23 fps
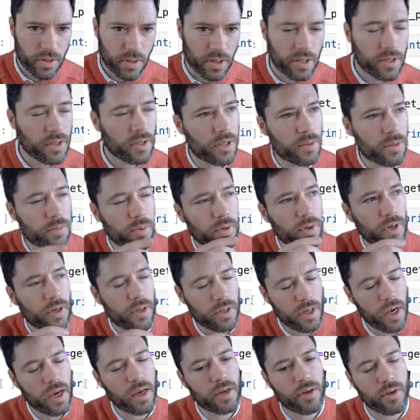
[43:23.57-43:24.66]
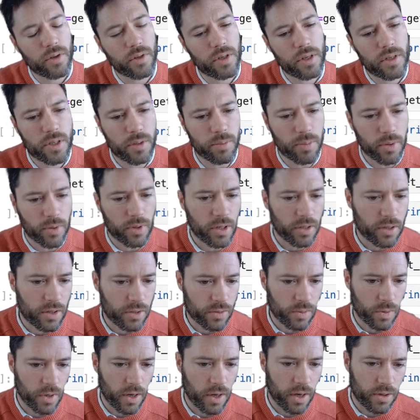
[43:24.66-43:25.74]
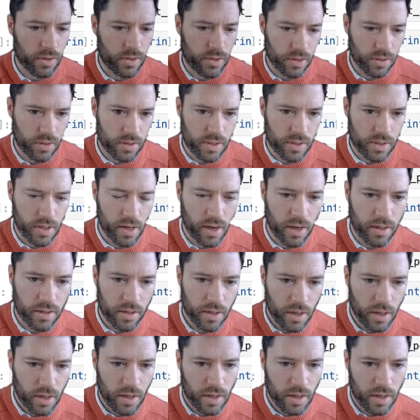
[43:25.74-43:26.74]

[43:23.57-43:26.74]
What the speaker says: Is it supported? Yeah, no, it is supported because we're not using unsloth.